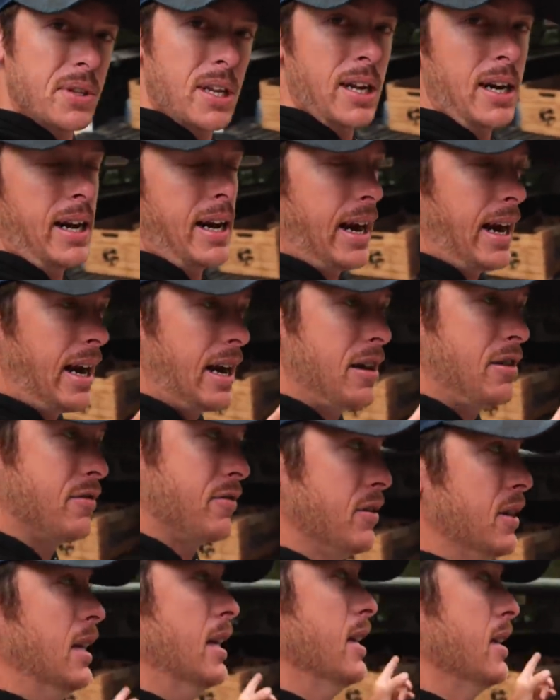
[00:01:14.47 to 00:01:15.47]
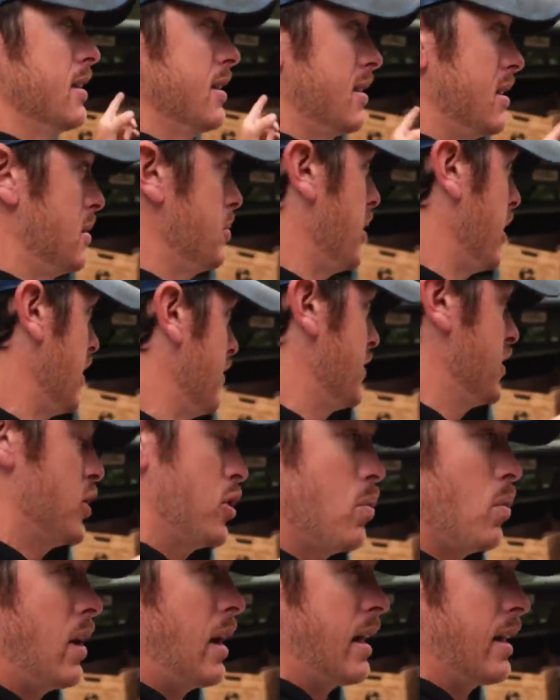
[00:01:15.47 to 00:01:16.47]
that I have. This is my
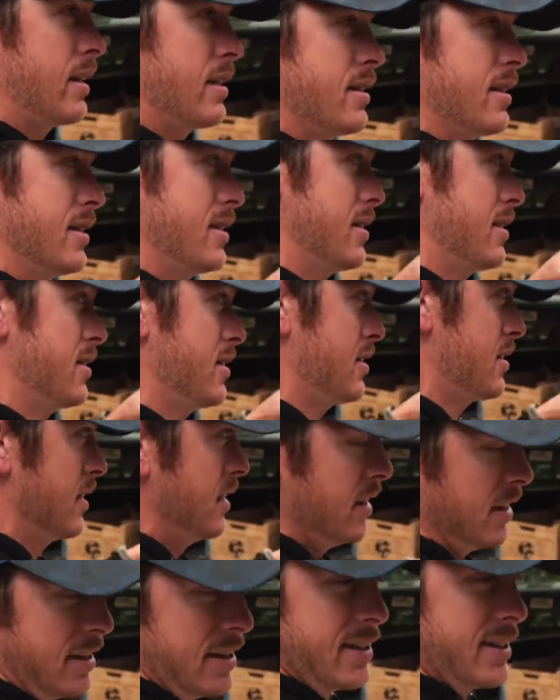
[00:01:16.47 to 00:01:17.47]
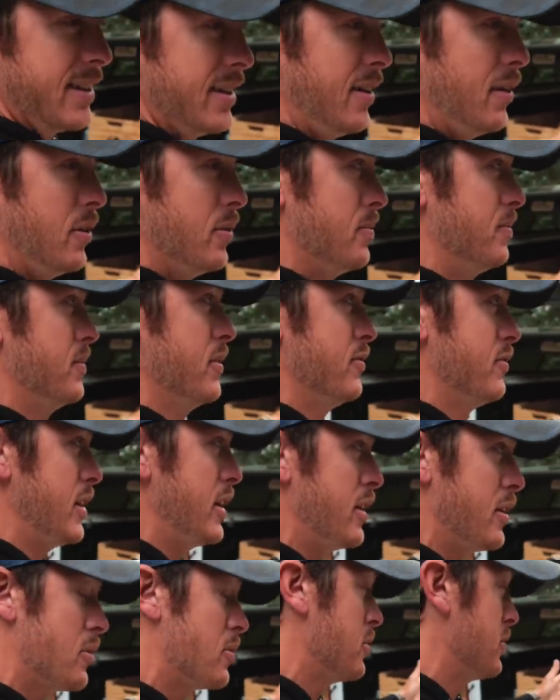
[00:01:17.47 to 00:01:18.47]
adventure wagon. This is, you know, the
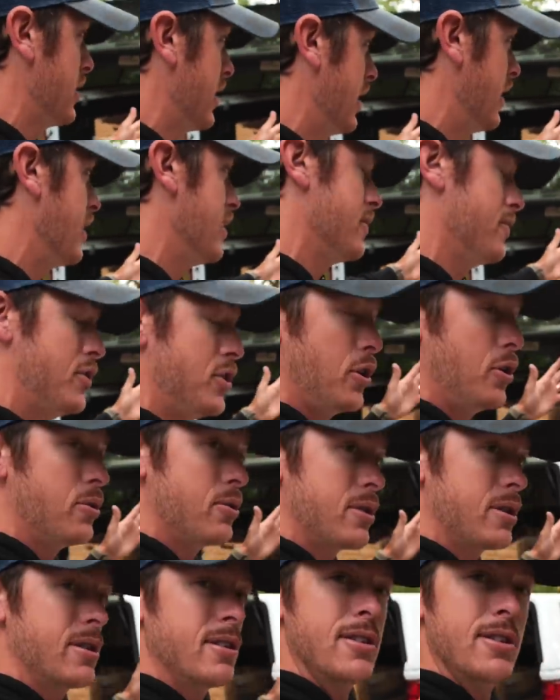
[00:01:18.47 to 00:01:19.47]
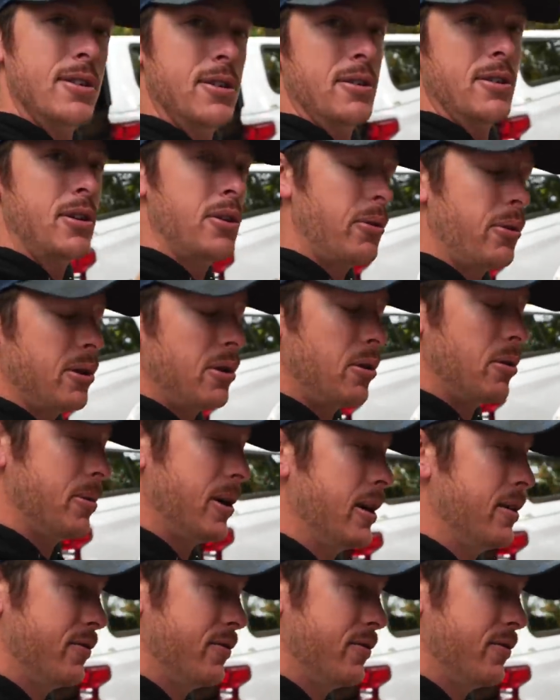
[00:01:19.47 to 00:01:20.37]
vehicle that I have chosen to go on all my